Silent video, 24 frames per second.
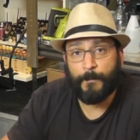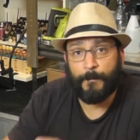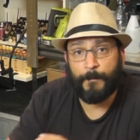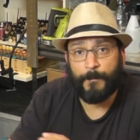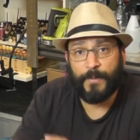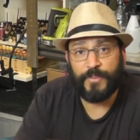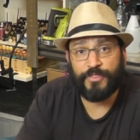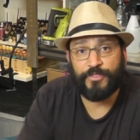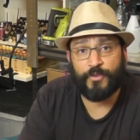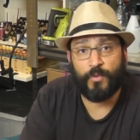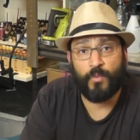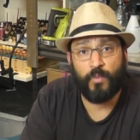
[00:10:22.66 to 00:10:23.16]

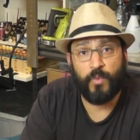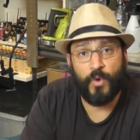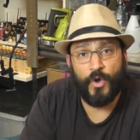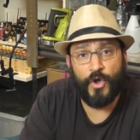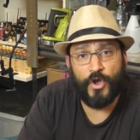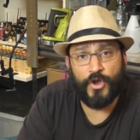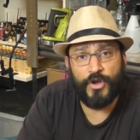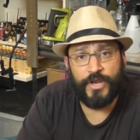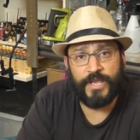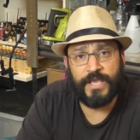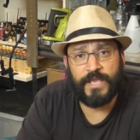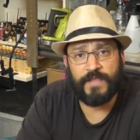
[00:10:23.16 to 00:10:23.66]
but the
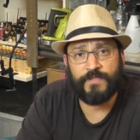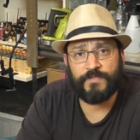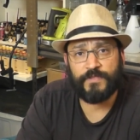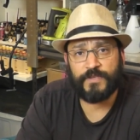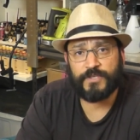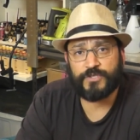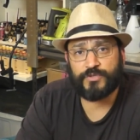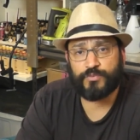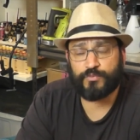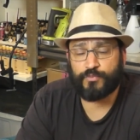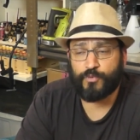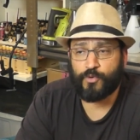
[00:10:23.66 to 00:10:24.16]
wording in
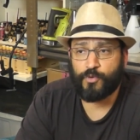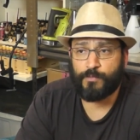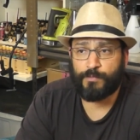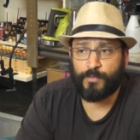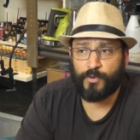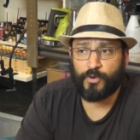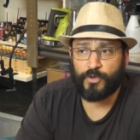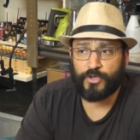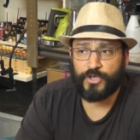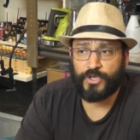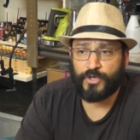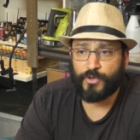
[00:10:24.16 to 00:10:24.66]
this rule
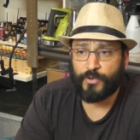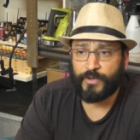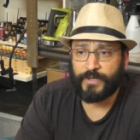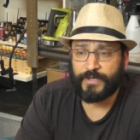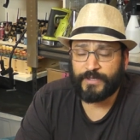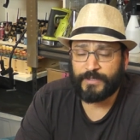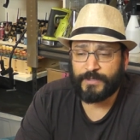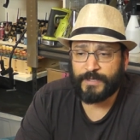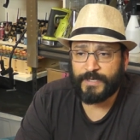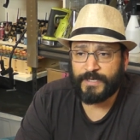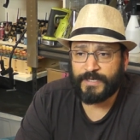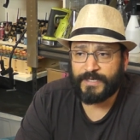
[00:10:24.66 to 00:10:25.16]
book you know
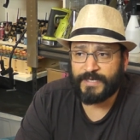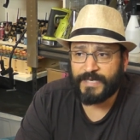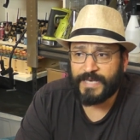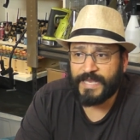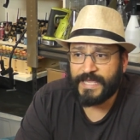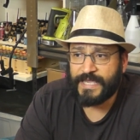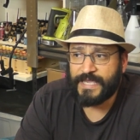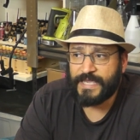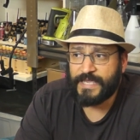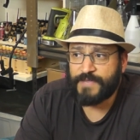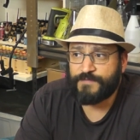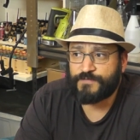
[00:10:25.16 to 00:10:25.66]
it
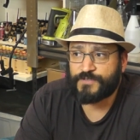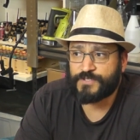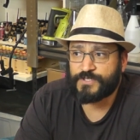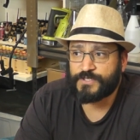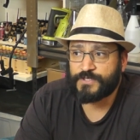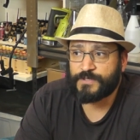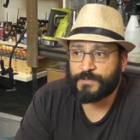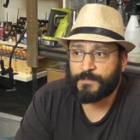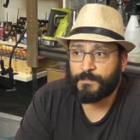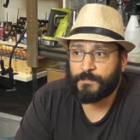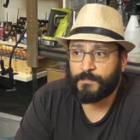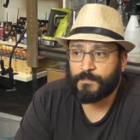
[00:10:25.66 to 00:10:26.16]

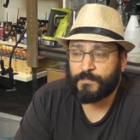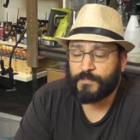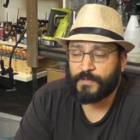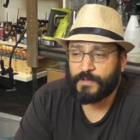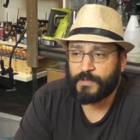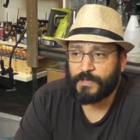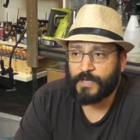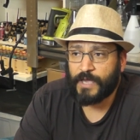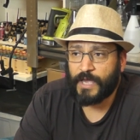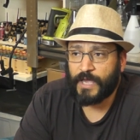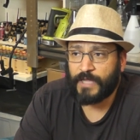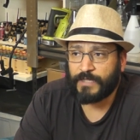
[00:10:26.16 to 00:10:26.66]
leaves
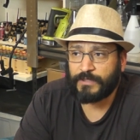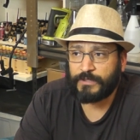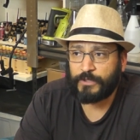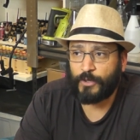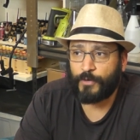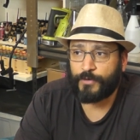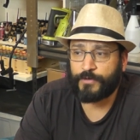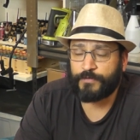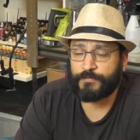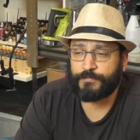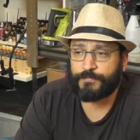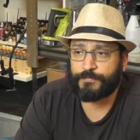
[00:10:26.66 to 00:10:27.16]
a
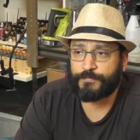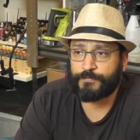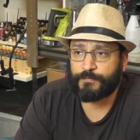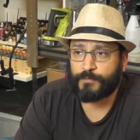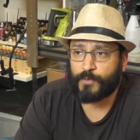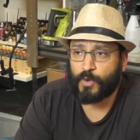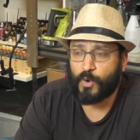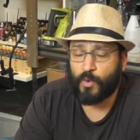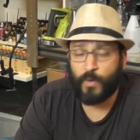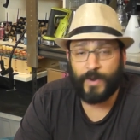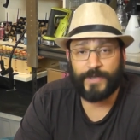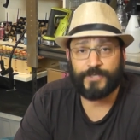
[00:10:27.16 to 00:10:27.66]
lot of
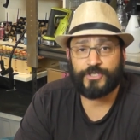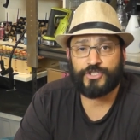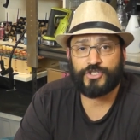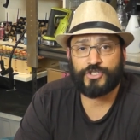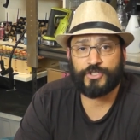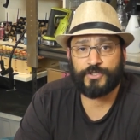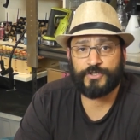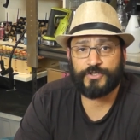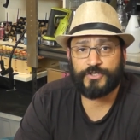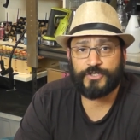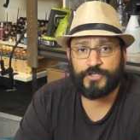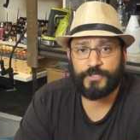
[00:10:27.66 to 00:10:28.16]

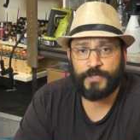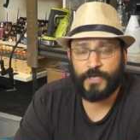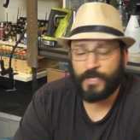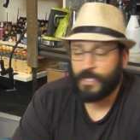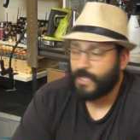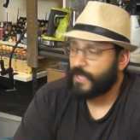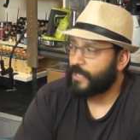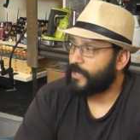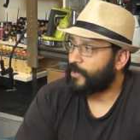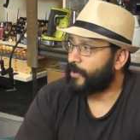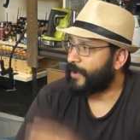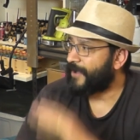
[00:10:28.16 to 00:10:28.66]
questions.
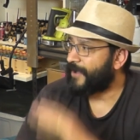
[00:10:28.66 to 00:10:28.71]
Now